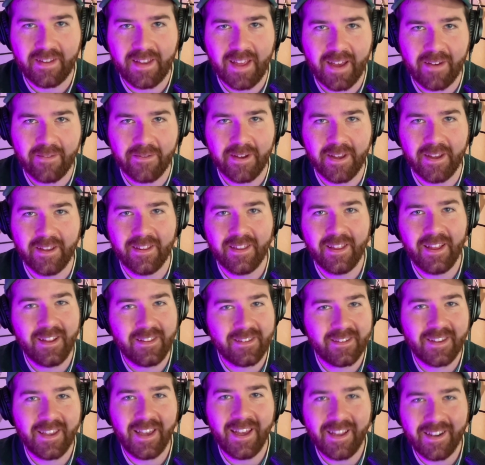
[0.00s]
that way.
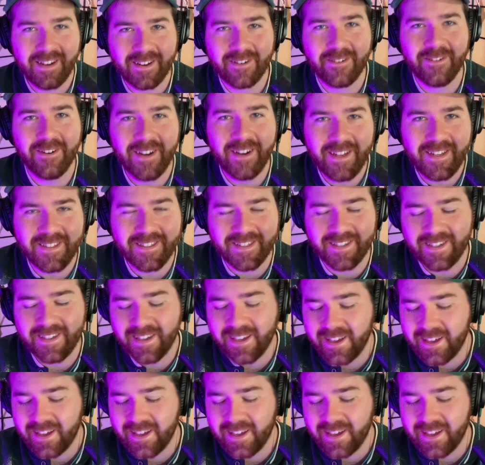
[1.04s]
That's kind of crazy.